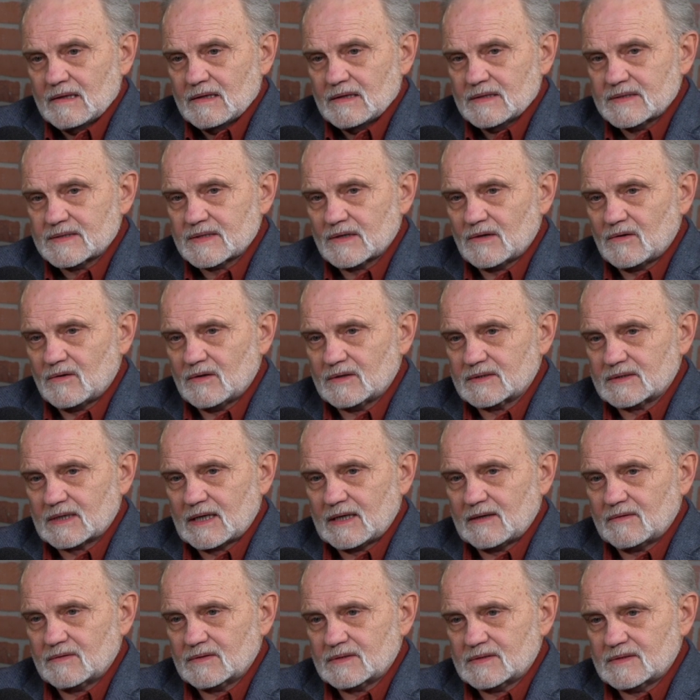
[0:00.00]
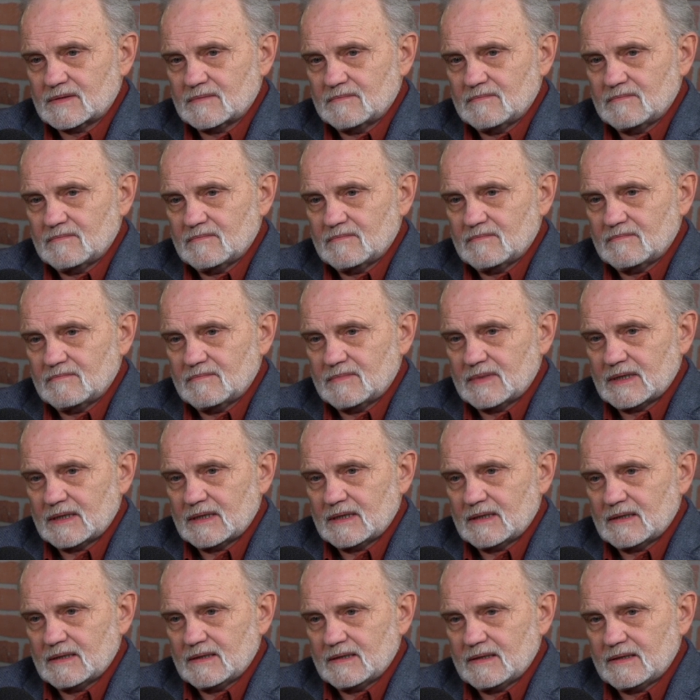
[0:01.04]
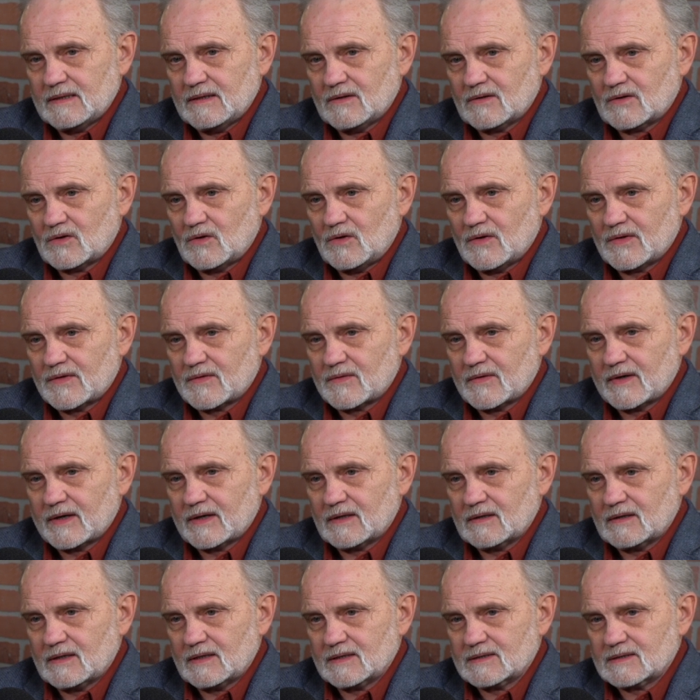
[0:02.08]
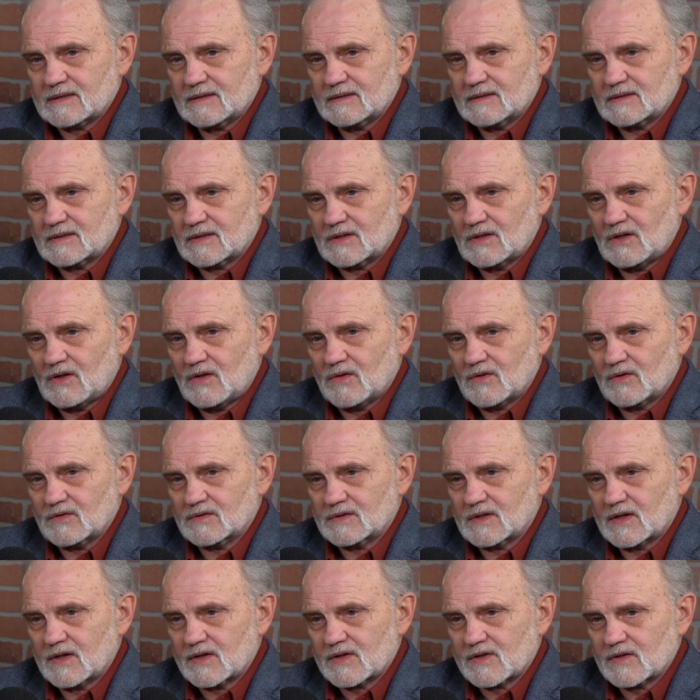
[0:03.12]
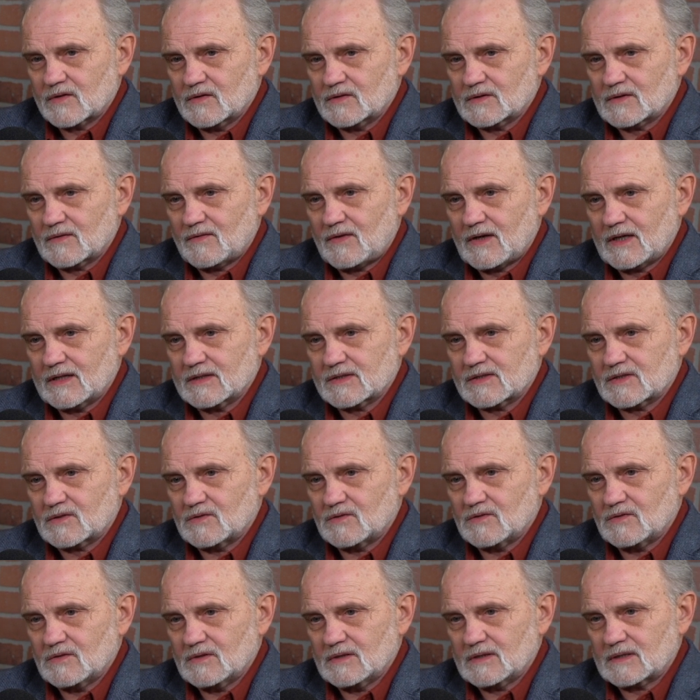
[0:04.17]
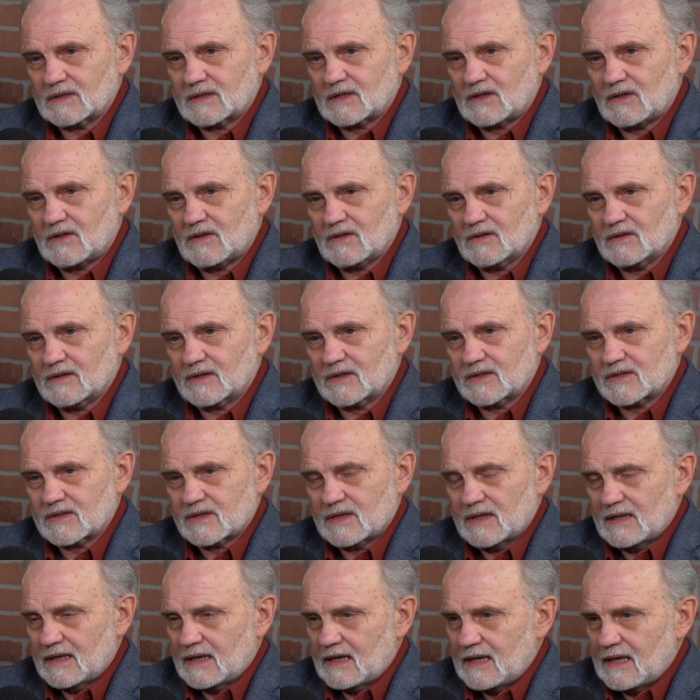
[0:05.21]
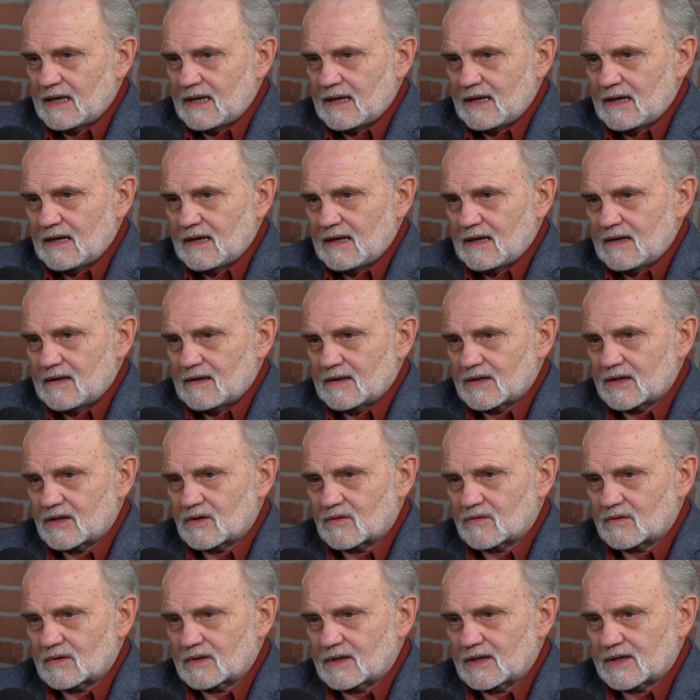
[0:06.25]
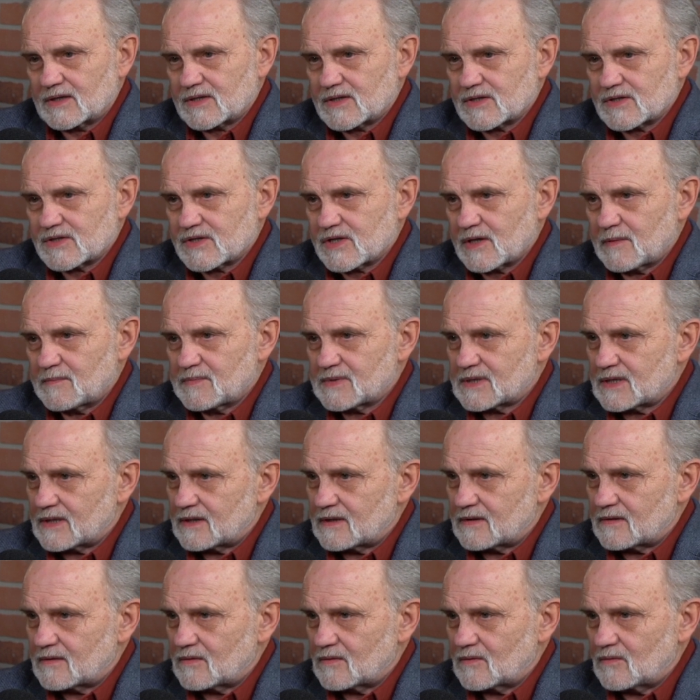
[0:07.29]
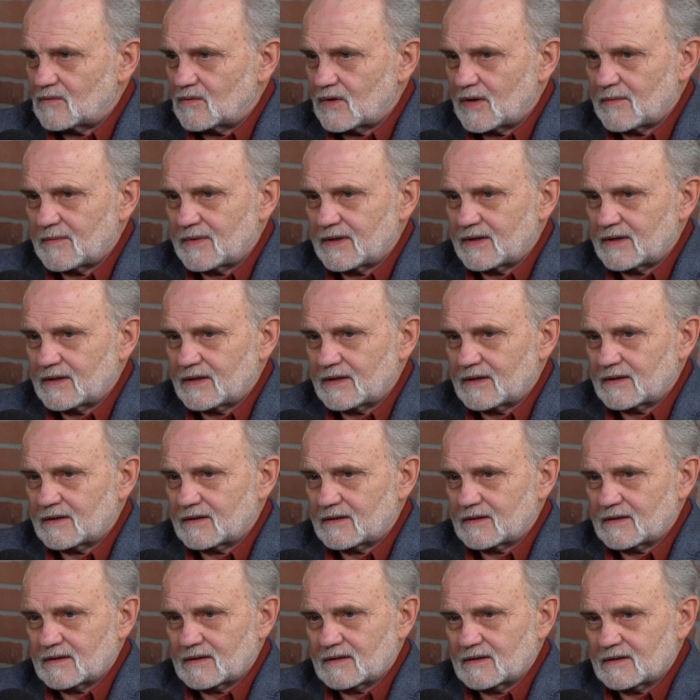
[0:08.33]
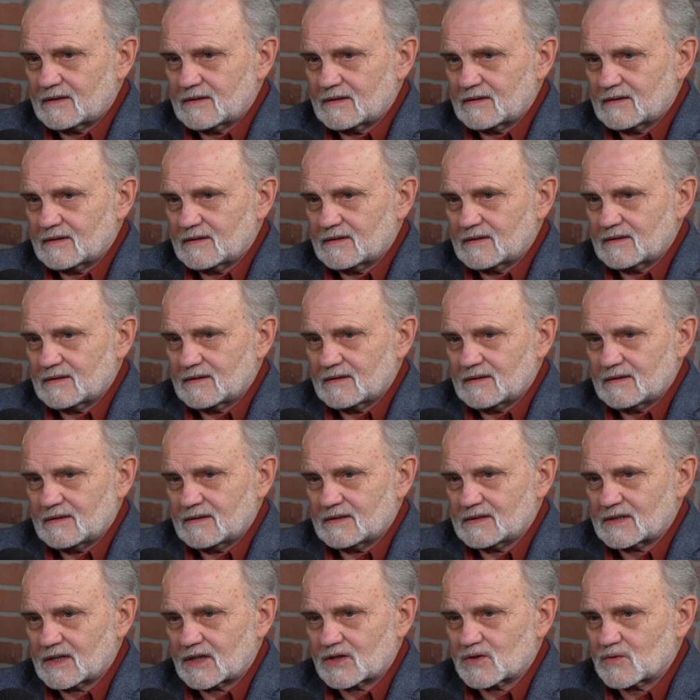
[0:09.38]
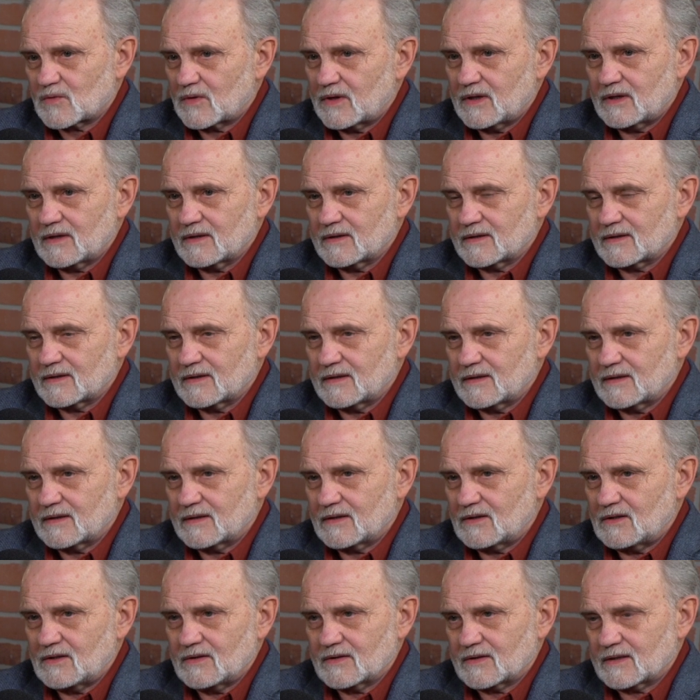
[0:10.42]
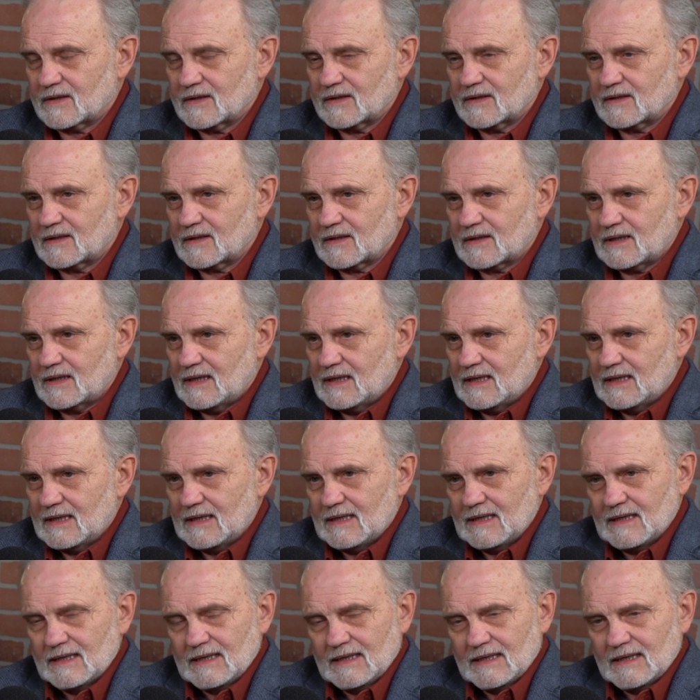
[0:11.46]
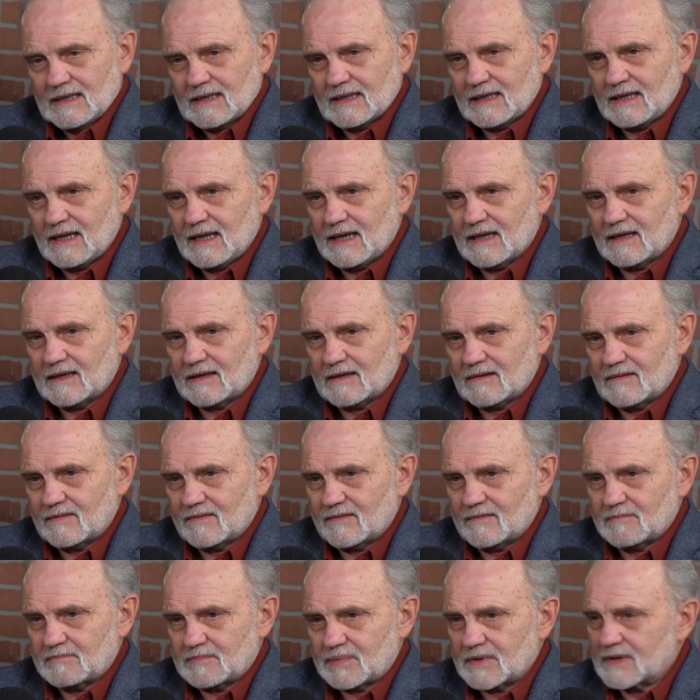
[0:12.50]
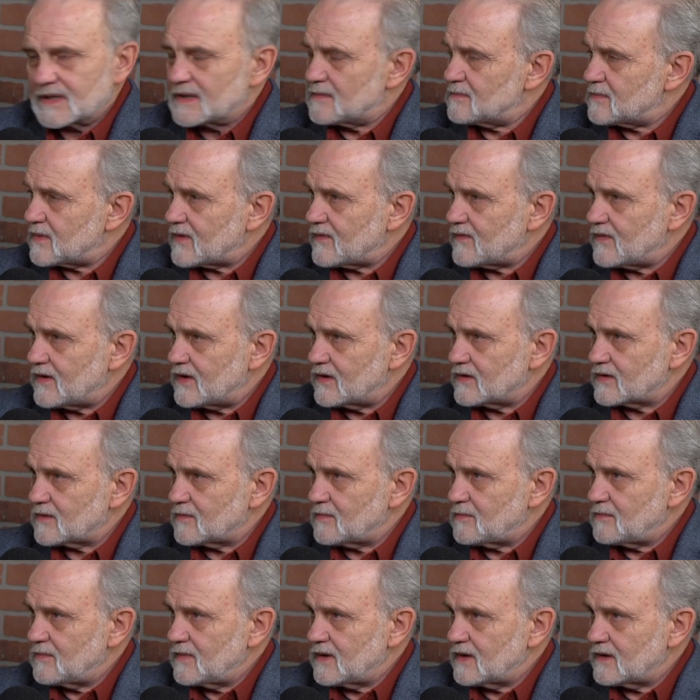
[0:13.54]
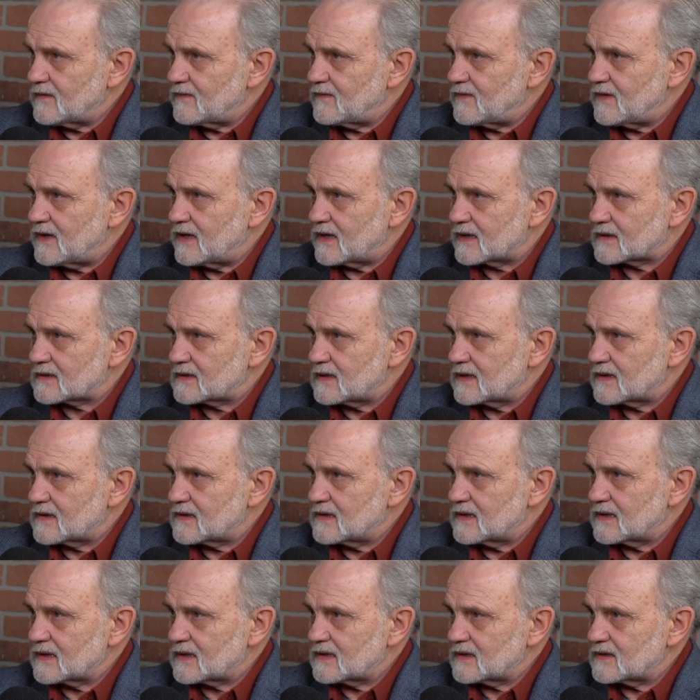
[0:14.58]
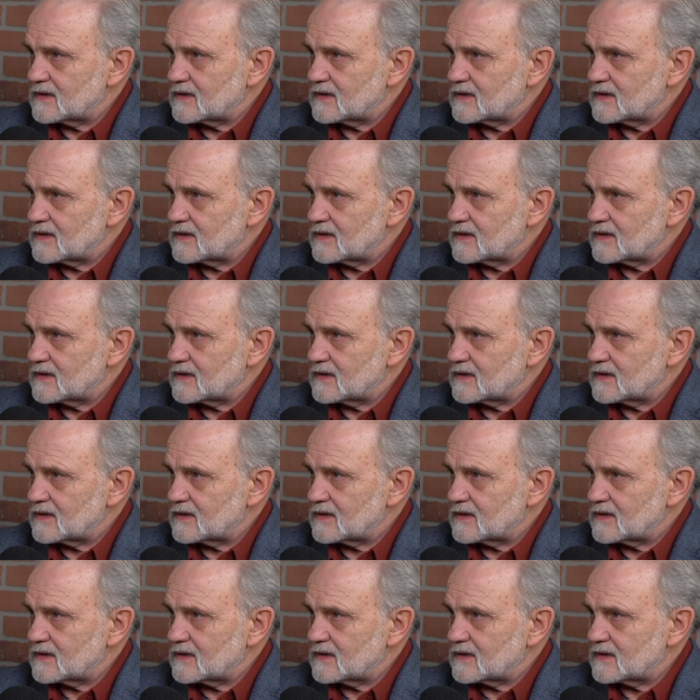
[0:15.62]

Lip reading: So as I was, you know, going through adolescence and all those issues of high school and college, you know, relationships and women and sexuality and all that, it had a pretty profound effect, I think,